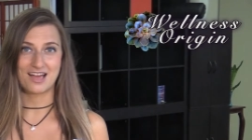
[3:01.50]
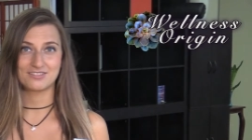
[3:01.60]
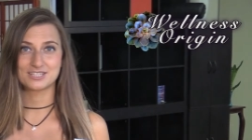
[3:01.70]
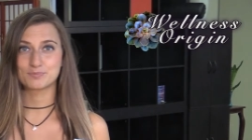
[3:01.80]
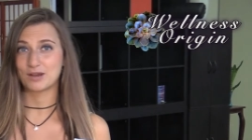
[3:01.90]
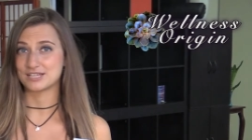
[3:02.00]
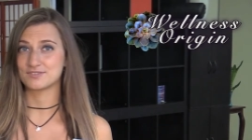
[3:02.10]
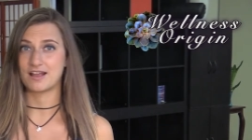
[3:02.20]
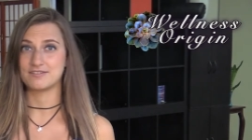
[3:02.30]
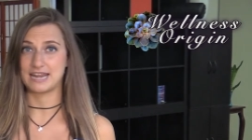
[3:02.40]
this pressed
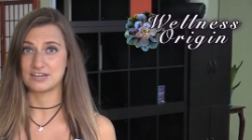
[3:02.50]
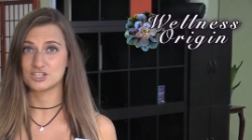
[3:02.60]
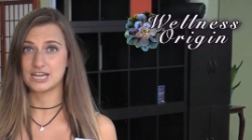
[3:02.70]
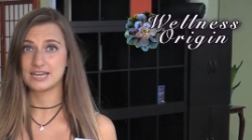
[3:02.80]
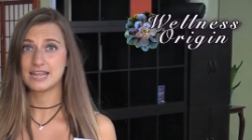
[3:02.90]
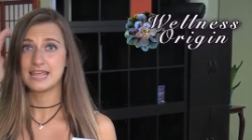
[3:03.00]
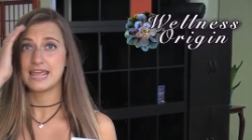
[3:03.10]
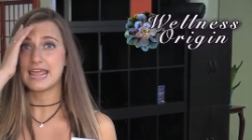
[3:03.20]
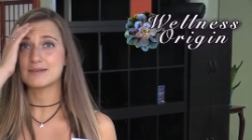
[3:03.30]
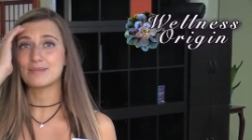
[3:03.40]
foundation.
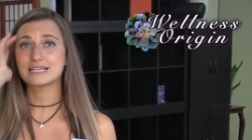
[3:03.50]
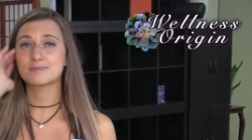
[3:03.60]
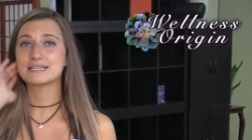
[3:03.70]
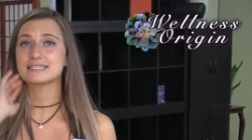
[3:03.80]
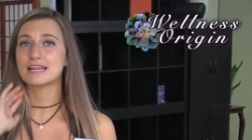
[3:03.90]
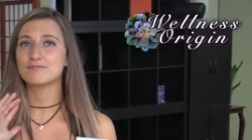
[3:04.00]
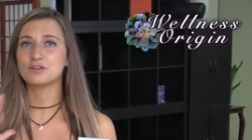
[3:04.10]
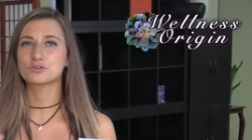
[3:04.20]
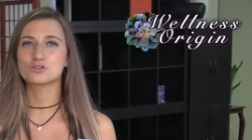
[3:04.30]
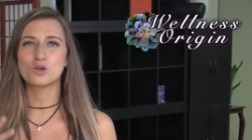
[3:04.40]
It makes my skin
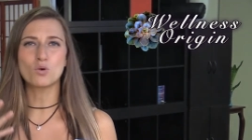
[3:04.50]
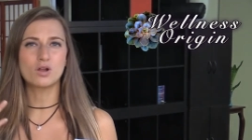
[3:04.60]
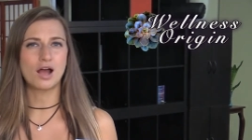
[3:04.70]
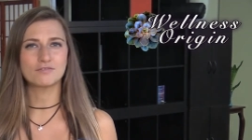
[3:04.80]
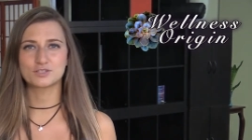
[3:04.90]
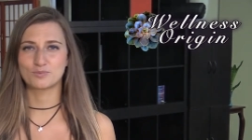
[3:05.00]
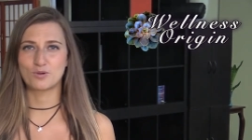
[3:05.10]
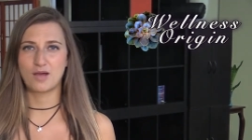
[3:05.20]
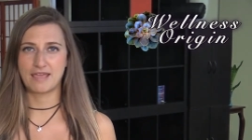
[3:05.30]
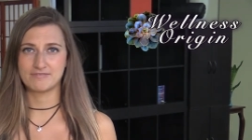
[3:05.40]
feel so comfortable.
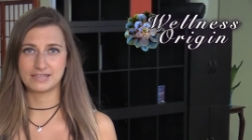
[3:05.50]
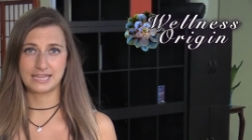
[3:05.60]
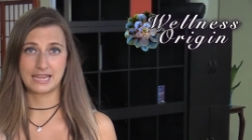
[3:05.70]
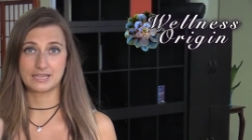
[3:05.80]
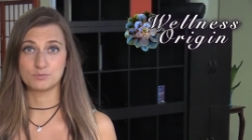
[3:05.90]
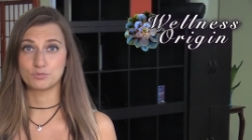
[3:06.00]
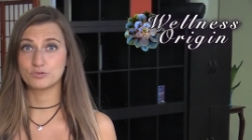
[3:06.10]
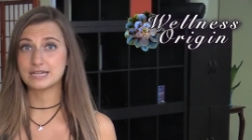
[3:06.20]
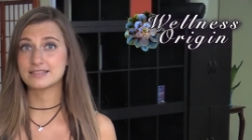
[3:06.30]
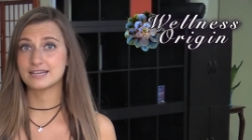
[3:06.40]
I feel like I can
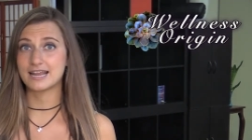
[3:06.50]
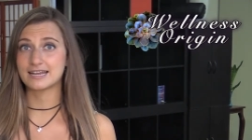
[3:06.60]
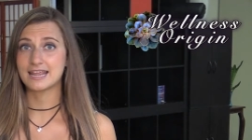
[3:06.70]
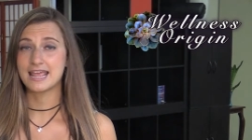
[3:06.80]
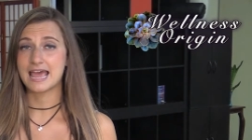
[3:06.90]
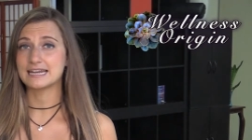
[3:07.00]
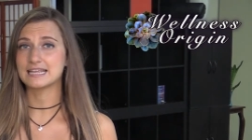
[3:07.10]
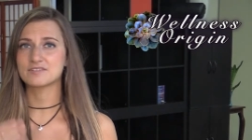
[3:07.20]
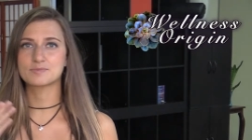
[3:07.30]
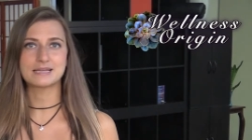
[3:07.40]
breathe in it and it
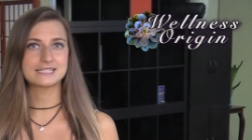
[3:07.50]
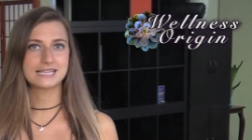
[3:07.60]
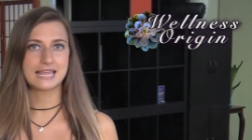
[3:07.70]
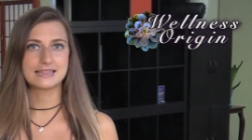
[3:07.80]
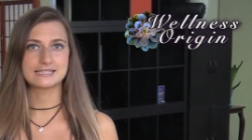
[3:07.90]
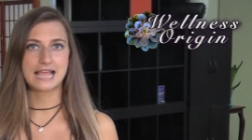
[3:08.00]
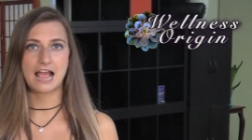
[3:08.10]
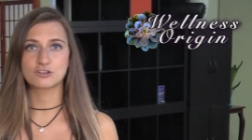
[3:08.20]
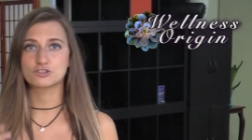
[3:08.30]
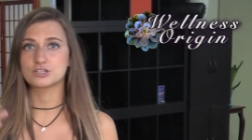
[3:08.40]
gives my skin this
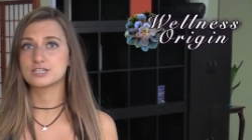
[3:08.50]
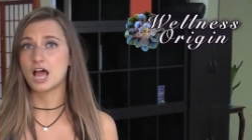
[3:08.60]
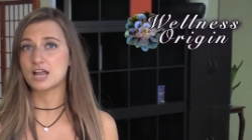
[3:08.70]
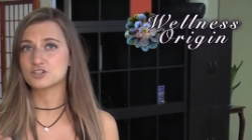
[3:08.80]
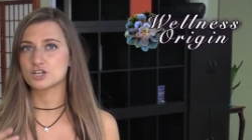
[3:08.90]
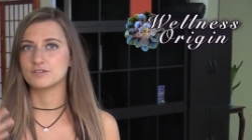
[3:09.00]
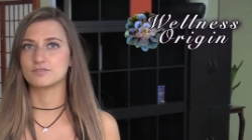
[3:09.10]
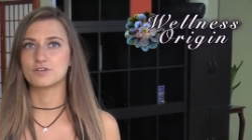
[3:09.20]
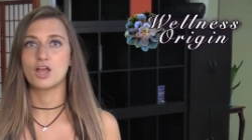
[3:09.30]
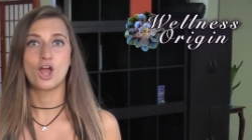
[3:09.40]
extra touch of
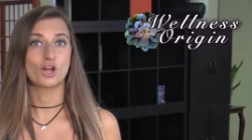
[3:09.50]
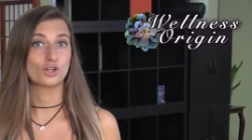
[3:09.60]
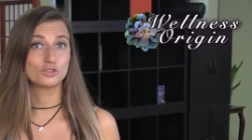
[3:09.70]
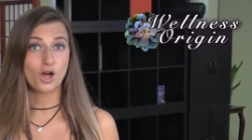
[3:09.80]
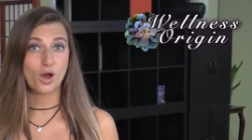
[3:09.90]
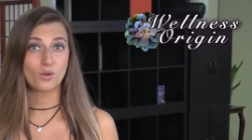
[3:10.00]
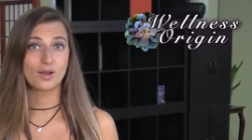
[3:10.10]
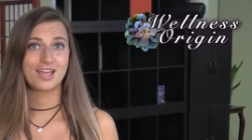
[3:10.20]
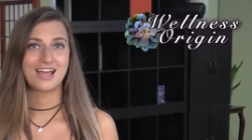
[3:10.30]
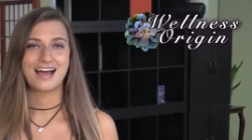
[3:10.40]
glow,
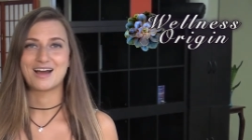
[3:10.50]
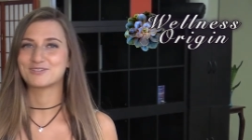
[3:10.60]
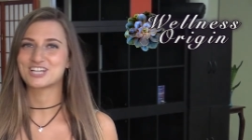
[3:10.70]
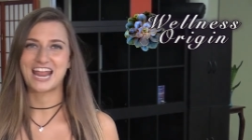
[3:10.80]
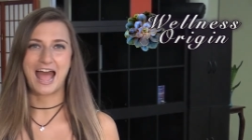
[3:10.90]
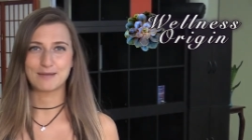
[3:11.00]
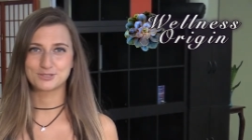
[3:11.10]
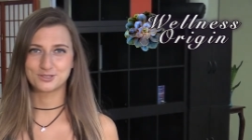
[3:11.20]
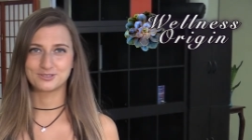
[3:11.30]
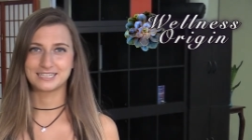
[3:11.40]
uh, which I
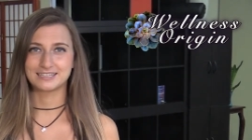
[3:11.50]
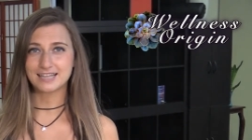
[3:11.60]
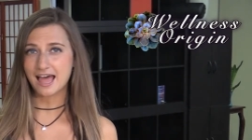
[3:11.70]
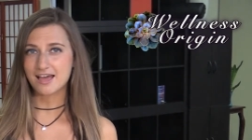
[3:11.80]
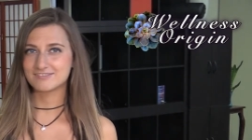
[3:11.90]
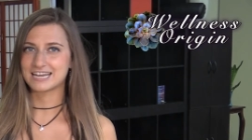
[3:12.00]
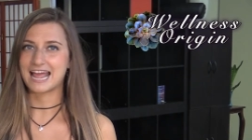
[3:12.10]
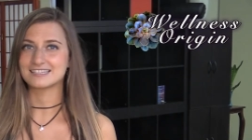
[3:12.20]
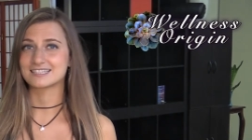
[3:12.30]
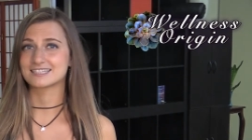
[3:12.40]
absolutely love. It
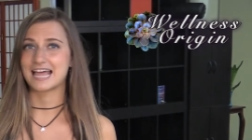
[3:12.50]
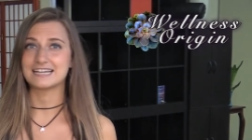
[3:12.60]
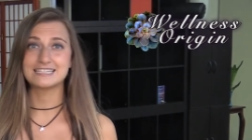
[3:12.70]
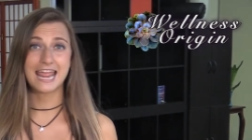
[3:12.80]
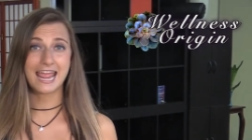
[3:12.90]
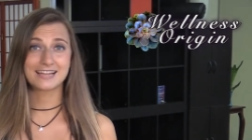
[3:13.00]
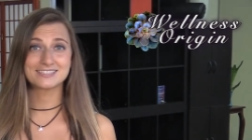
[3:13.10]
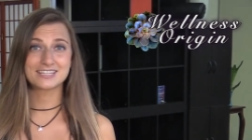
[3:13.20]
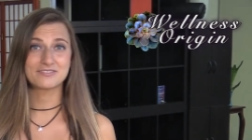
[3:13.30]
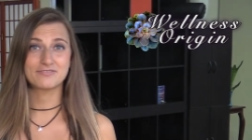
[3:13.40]
adds a slight tan
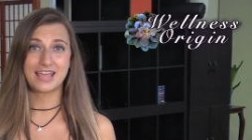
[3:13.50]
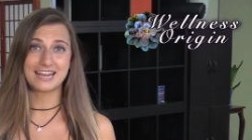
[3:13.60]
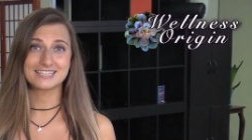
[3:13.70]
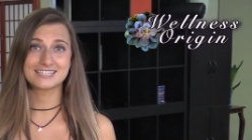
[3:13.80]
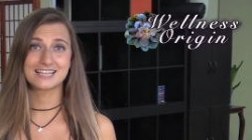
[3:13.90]
to the face.